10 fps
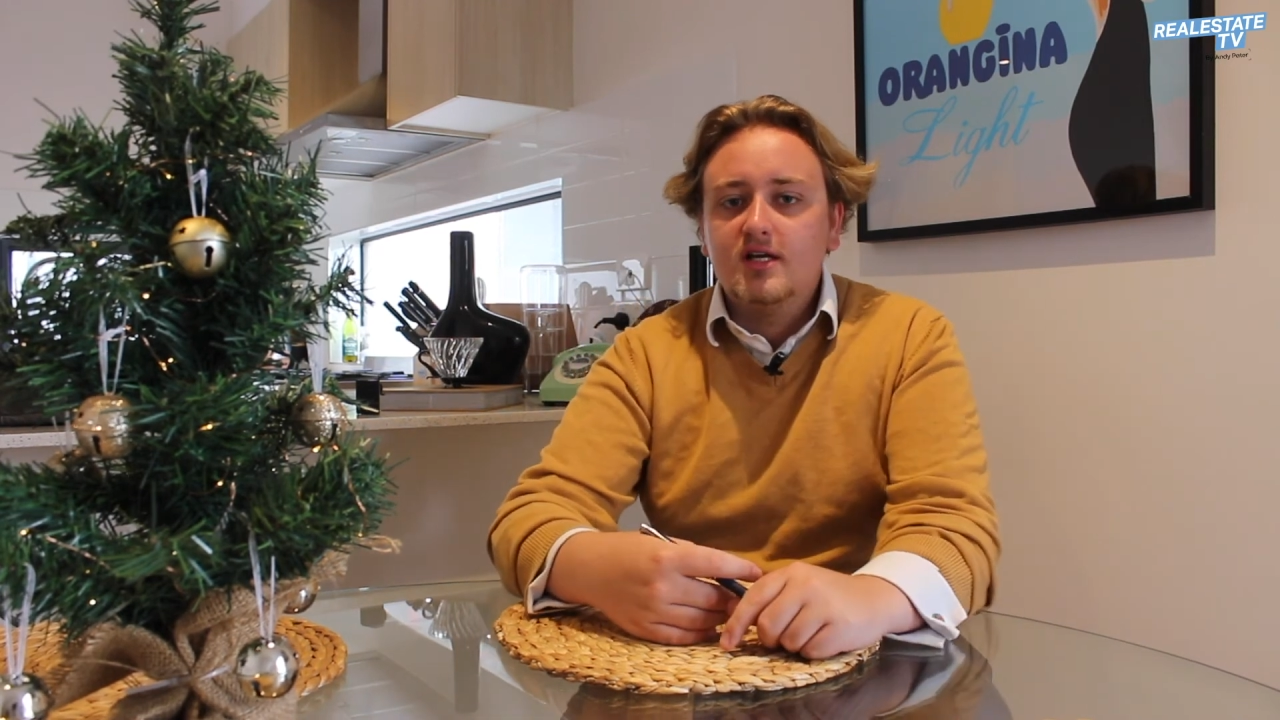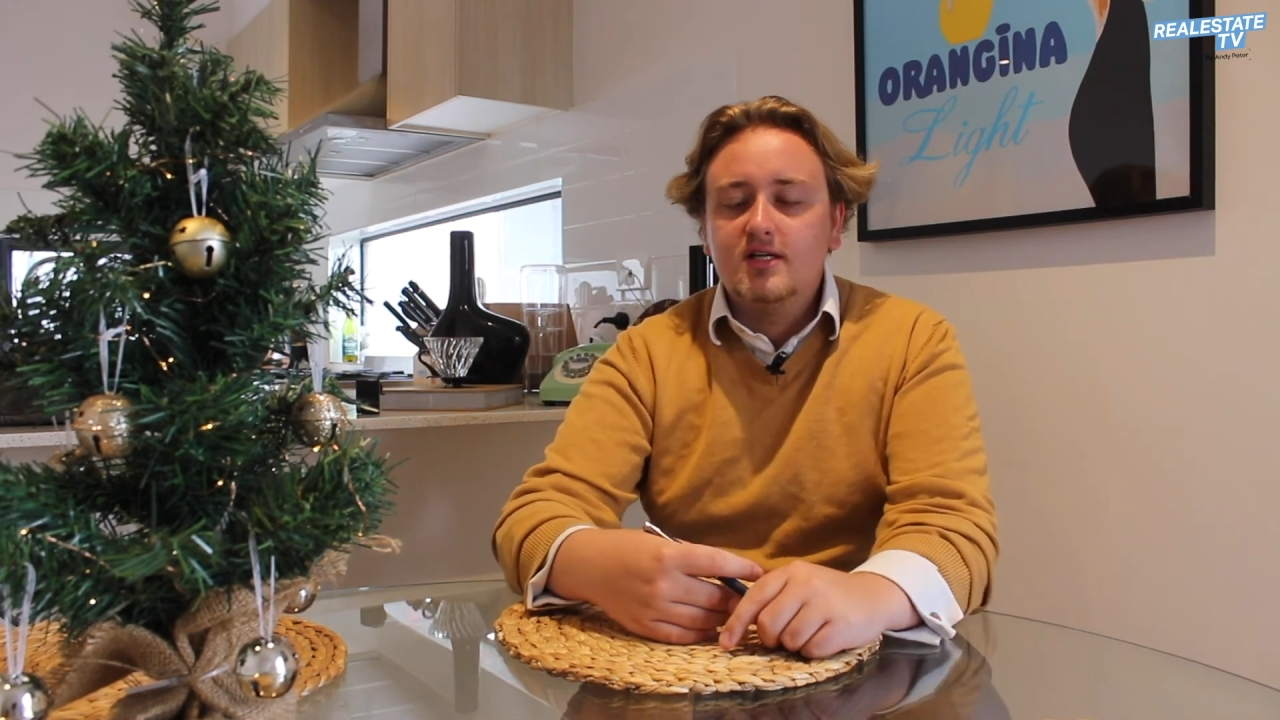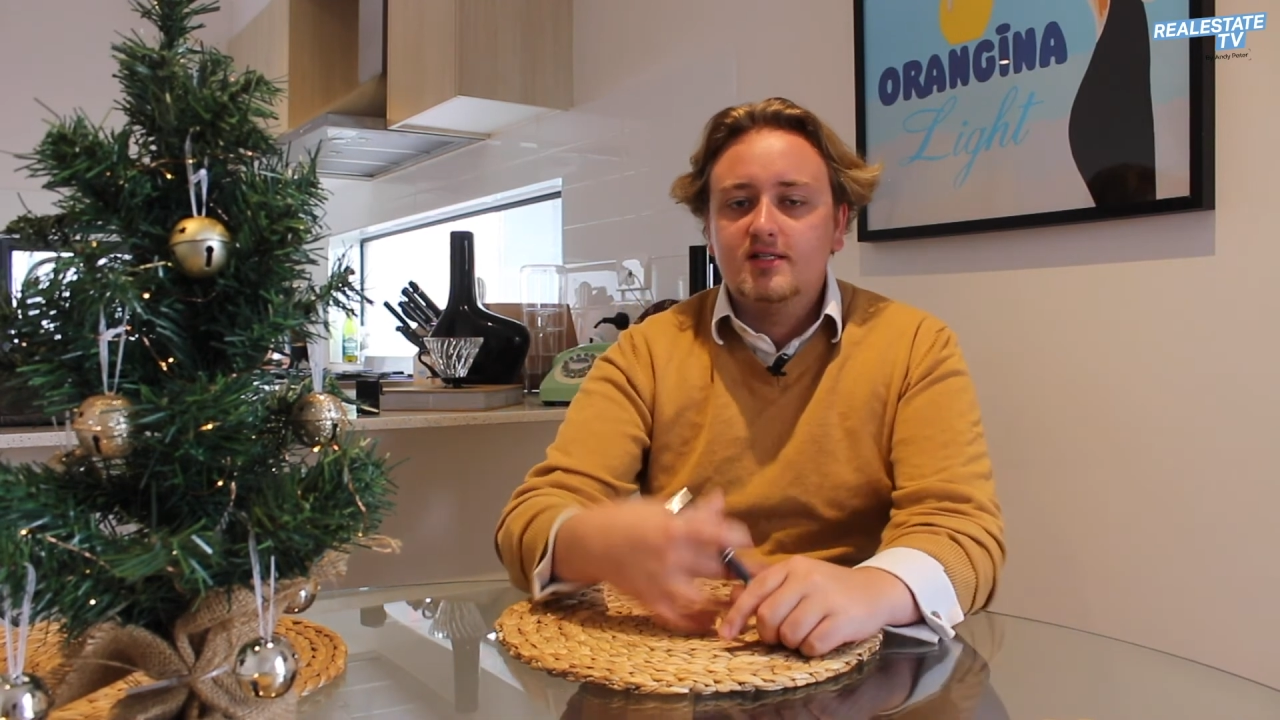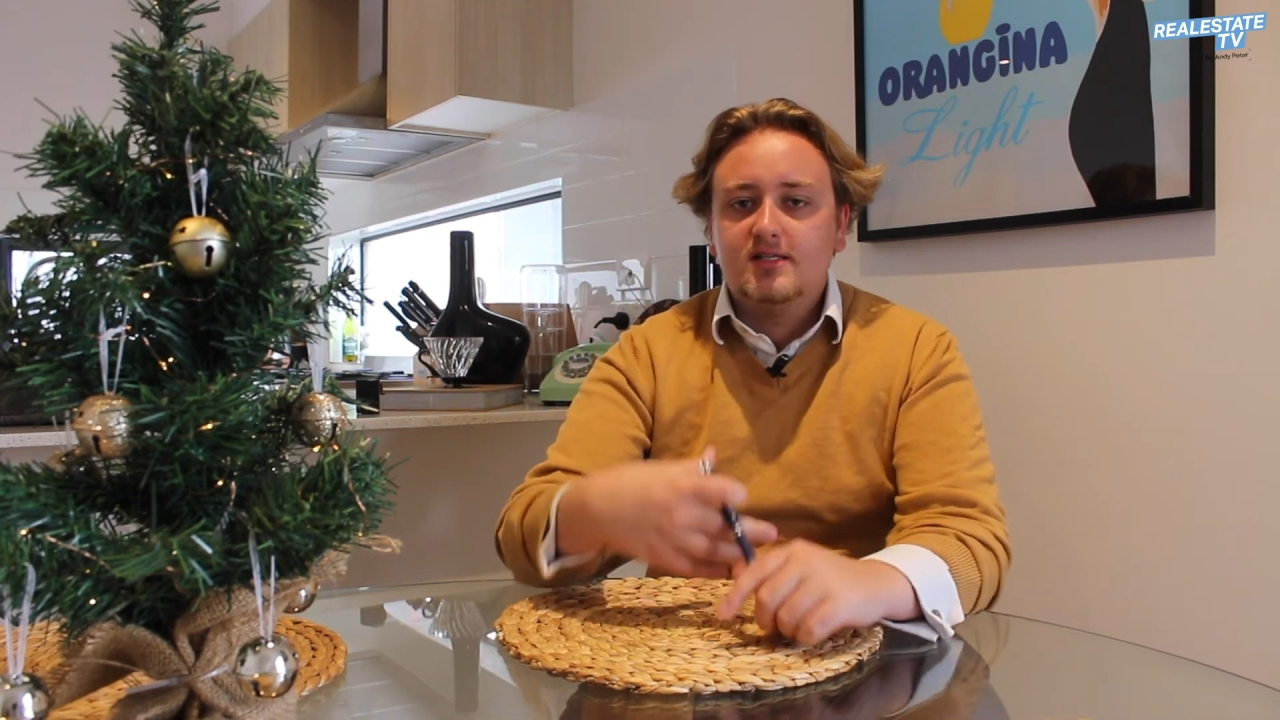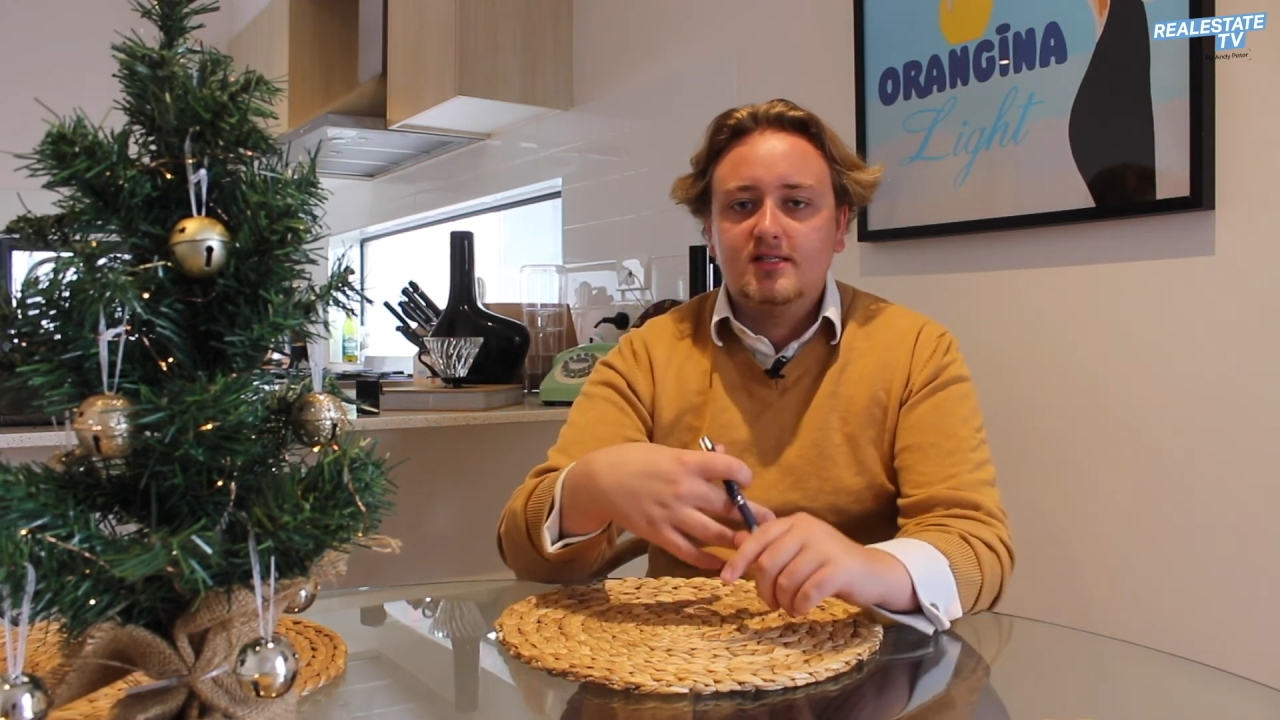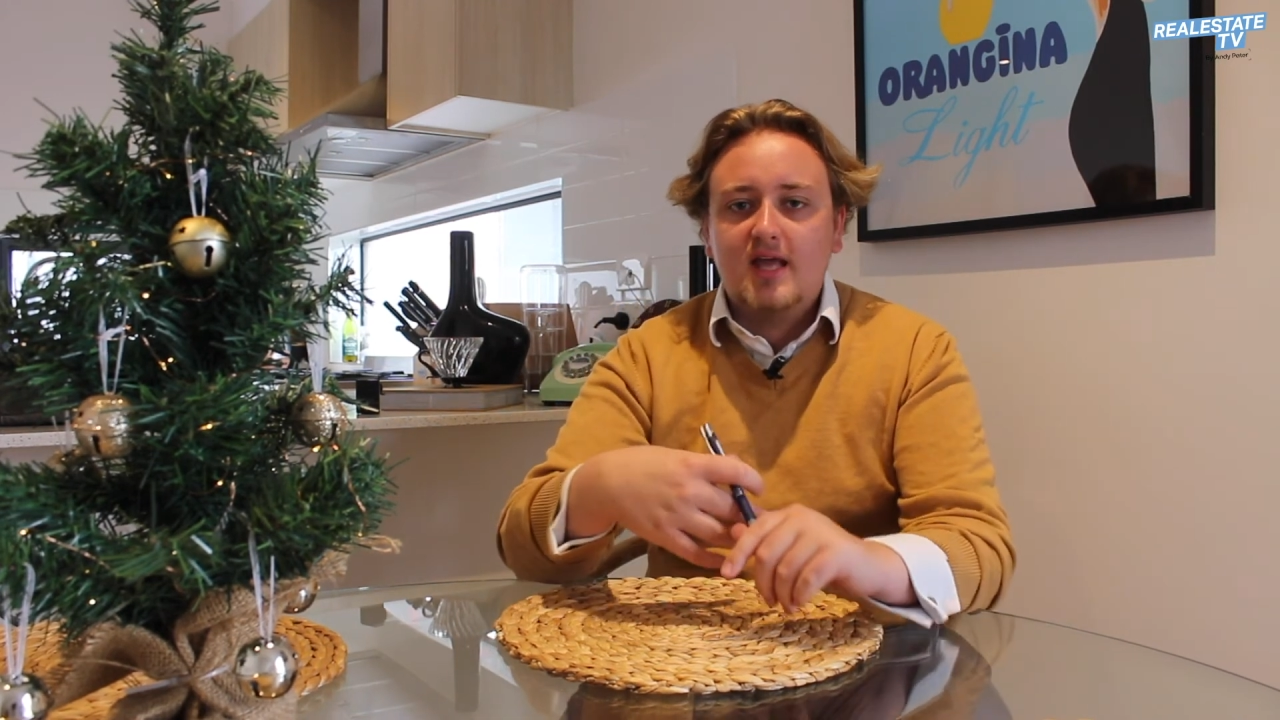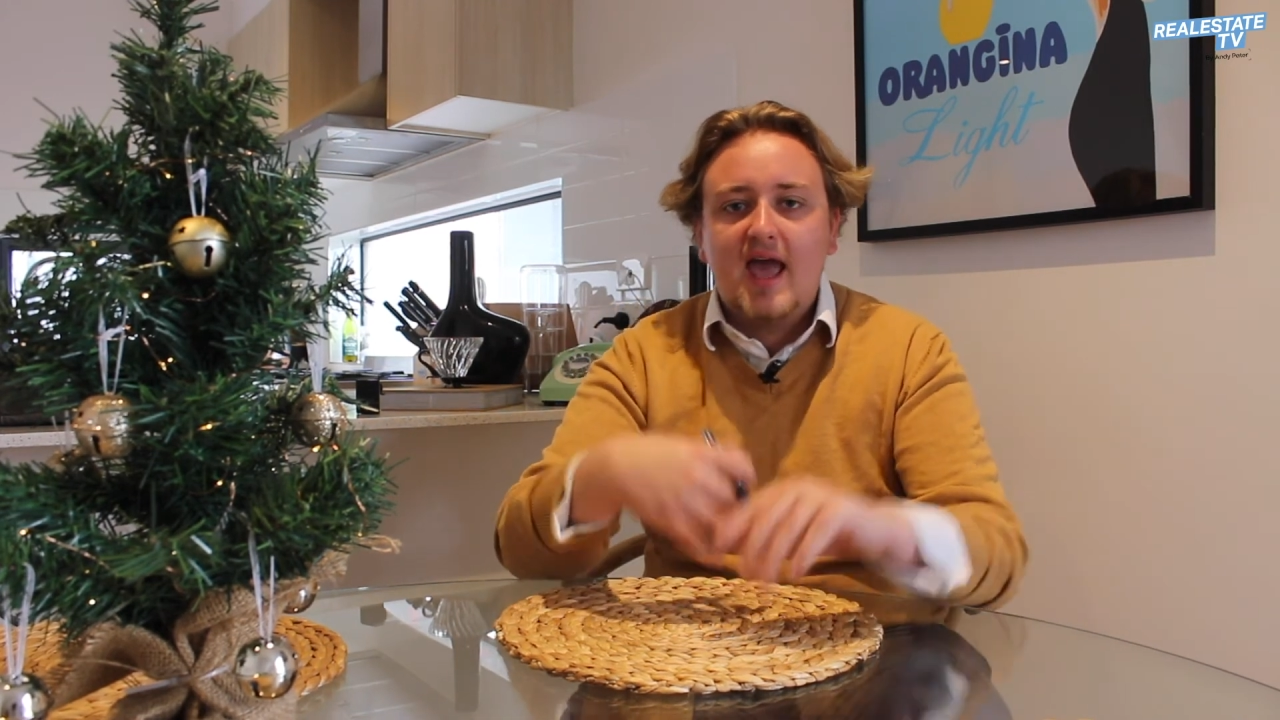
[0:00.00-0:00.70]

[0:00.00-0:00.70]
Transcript: is,